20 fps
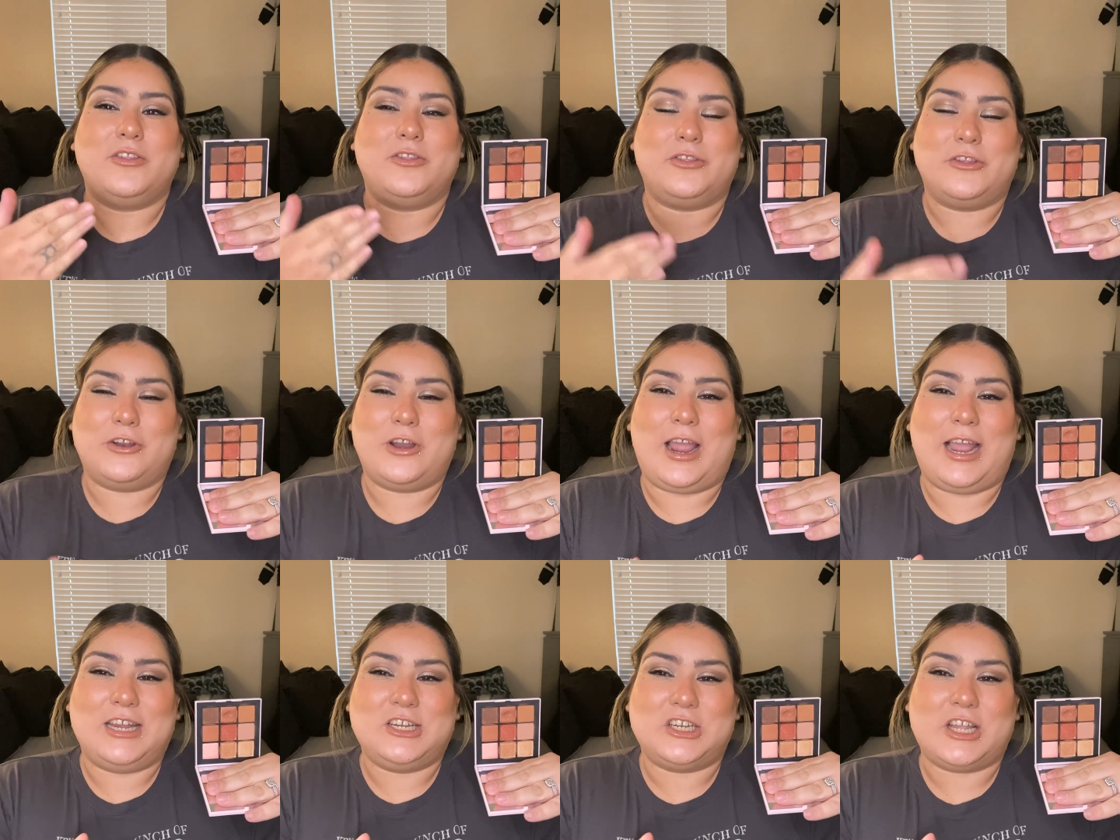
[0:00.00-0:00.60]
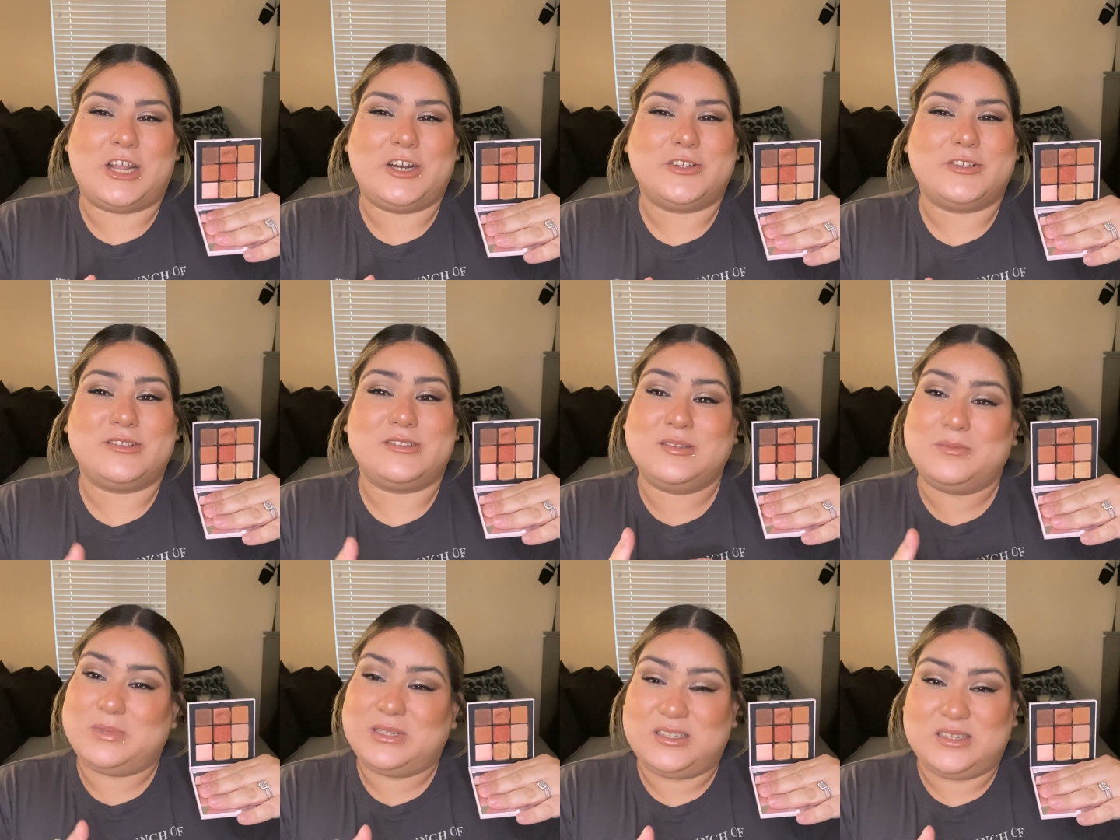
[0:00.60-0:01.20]
their eyeshadows
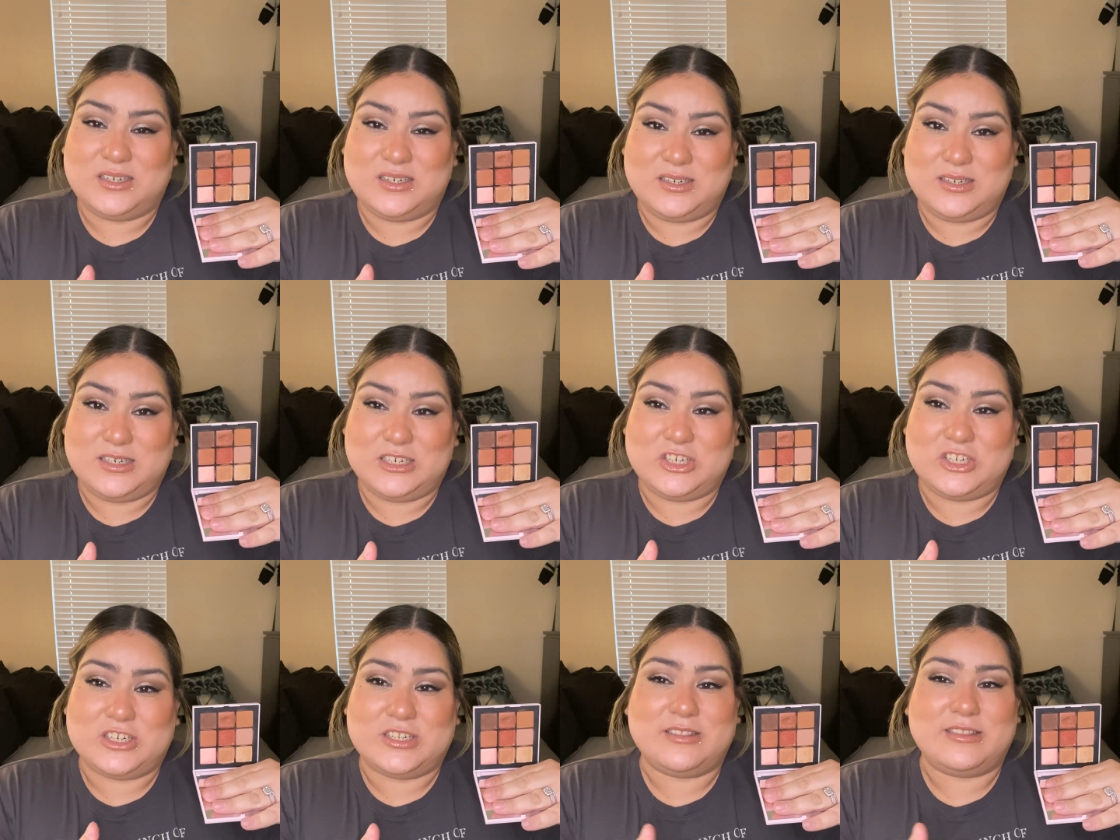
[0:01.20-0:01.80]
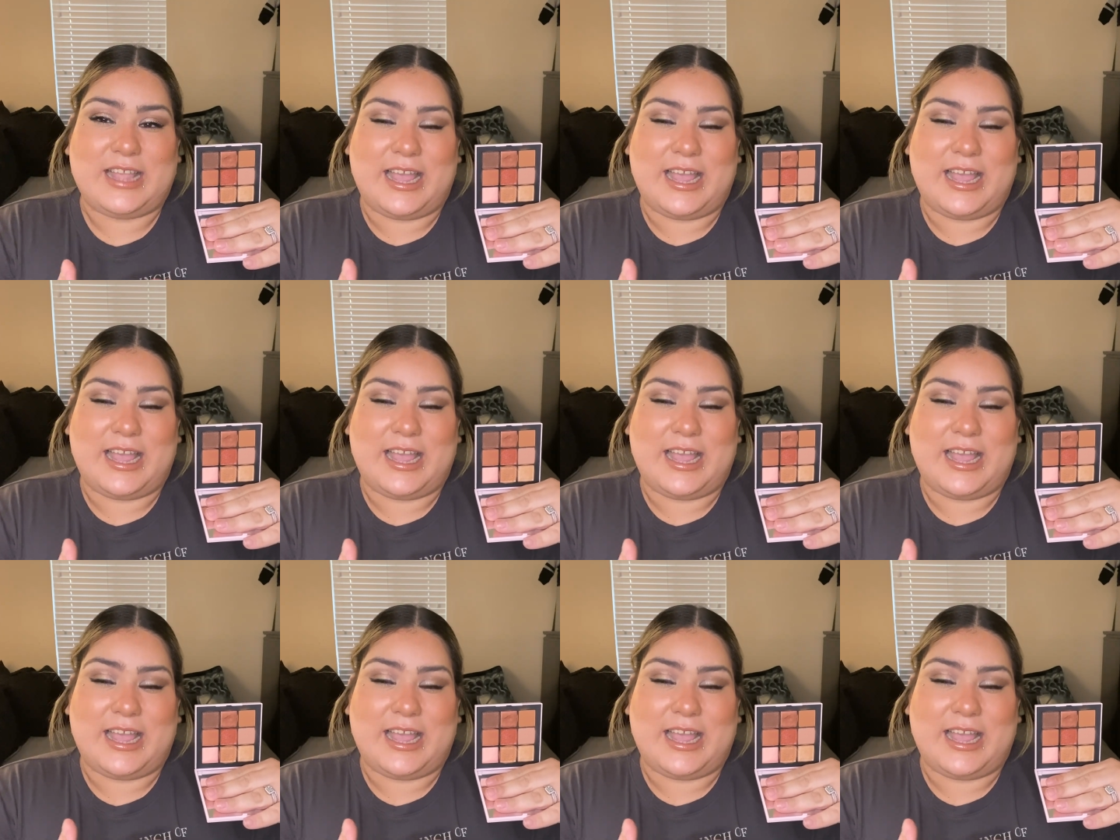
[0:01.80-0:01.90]
limited edition.